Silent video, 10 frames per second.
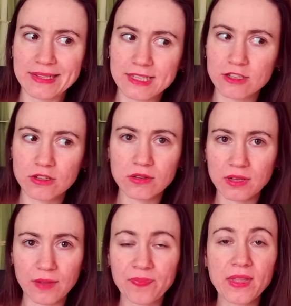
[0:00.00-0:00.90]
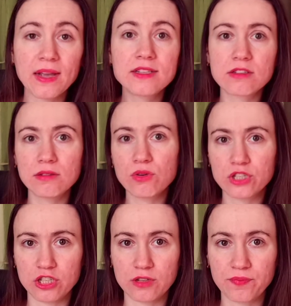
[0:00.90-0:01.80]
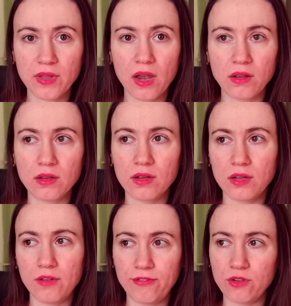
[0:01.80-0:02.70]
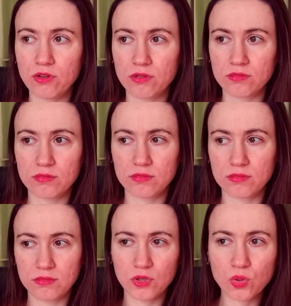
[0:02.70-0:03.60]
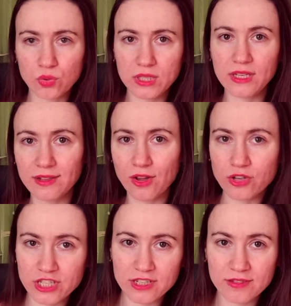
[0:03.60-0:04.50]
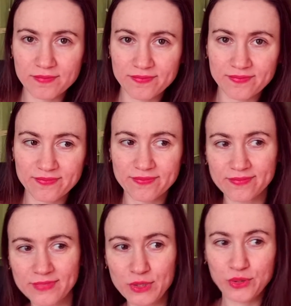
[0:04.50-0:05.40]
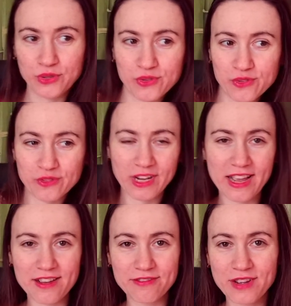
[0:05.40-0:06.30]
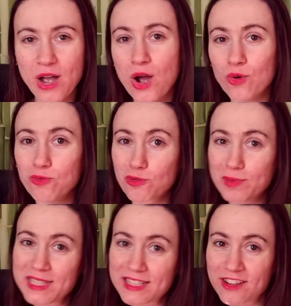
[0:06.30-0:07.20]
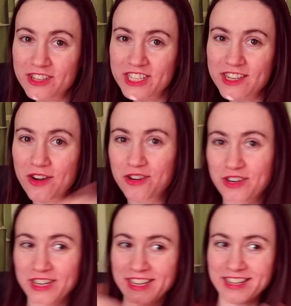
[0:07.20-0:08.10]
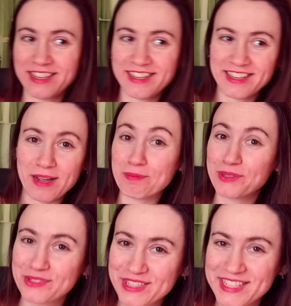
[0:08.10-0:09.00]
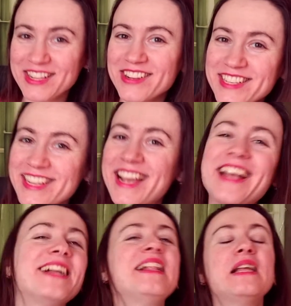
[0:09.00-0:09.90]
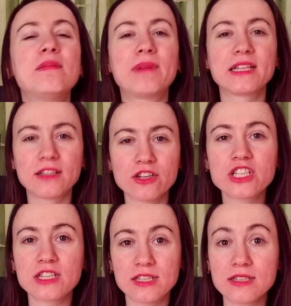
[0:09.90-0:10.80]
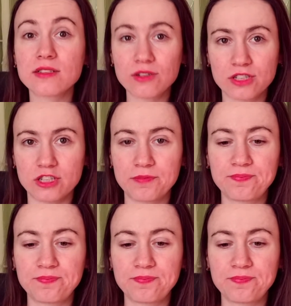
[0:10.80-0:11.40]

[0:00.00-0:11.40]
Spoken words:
it's logic. And if you're good in logic, do you have woman's logic or computer's logic? But logic is logic.